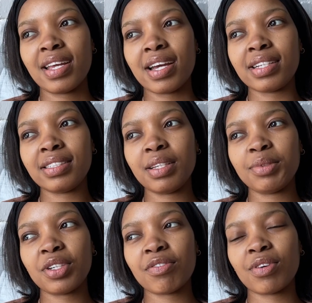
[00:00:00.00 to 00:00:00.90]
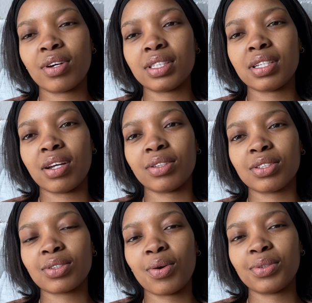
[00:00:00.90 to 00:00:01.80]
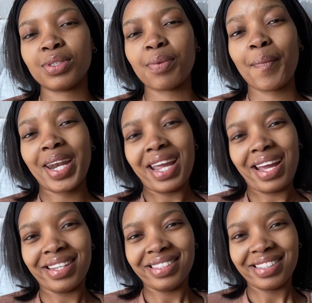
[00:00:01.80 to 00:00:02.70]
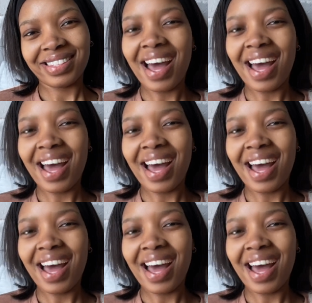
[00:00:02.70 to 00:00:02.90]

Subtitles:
I seem to have forgotten how this goes. But hey guys.